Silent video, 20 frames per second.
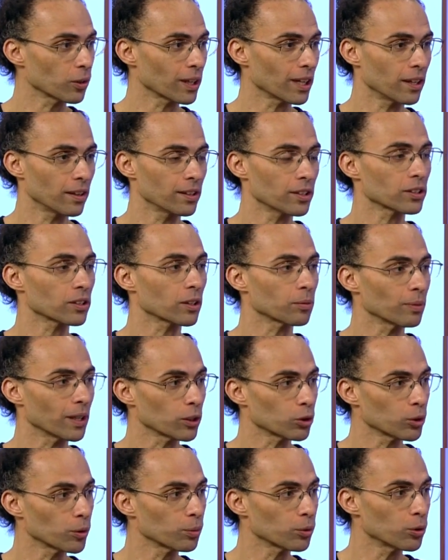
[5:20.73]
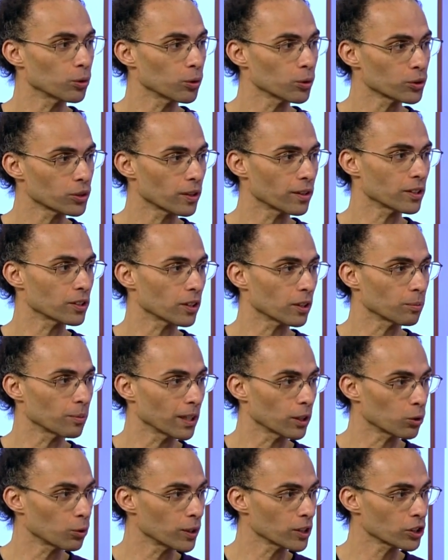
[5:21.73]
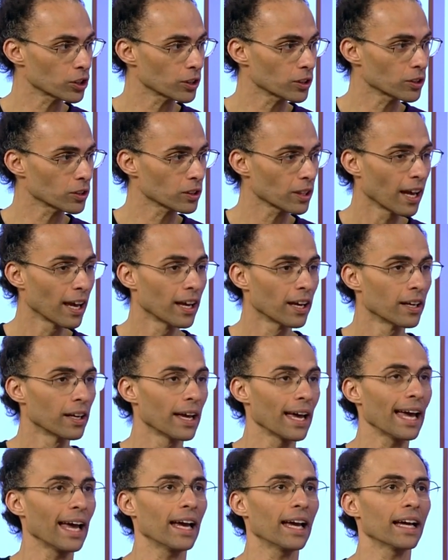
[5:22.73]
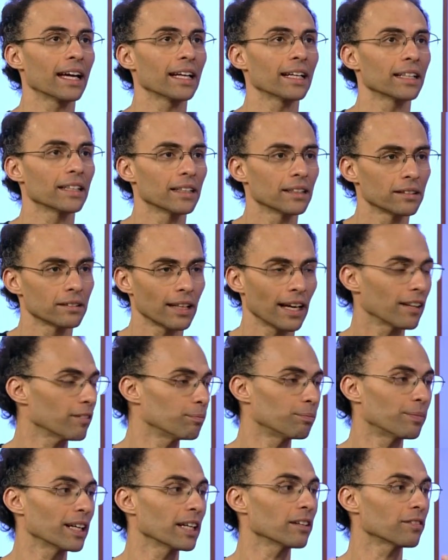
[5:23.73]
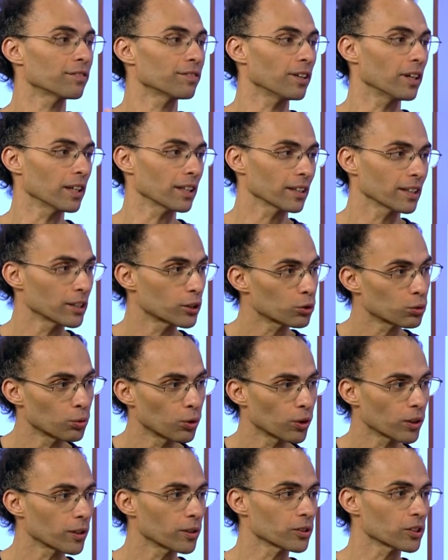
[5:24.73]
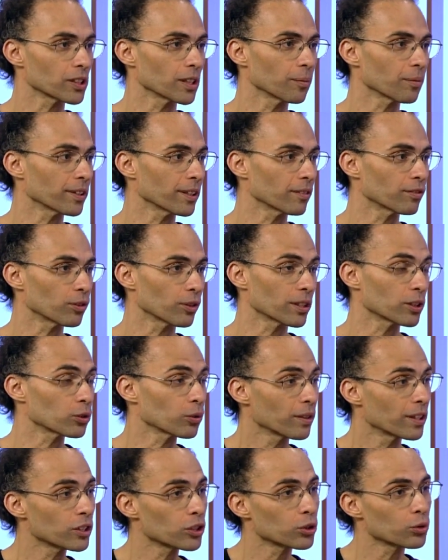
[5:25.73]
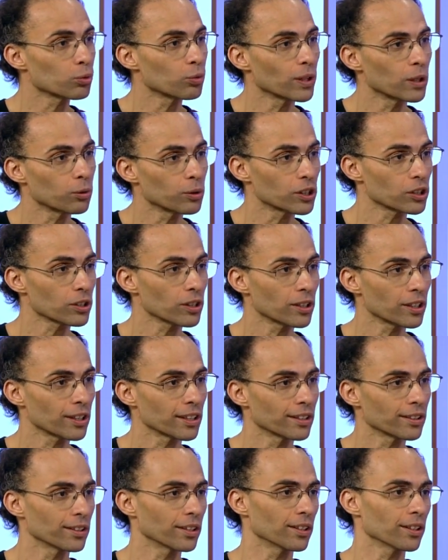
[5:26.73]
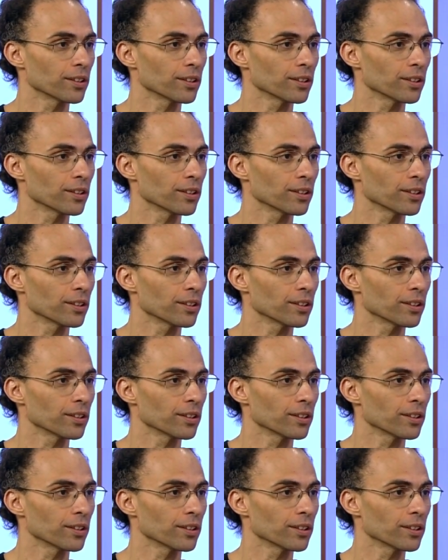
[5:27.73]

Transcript: Okay, these are my top goals, these are my questions, and I have brain fog. Let's work on something for this. So this is where we start. You know?